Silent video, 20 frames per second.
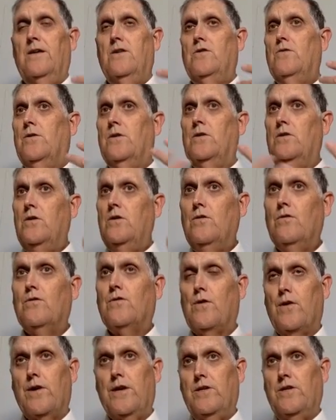You can do
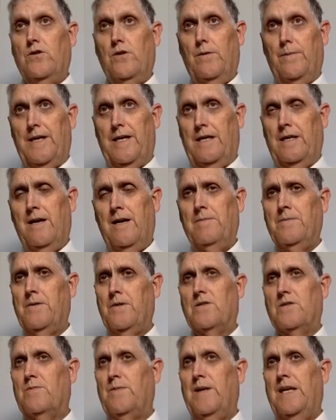32-bit numbers,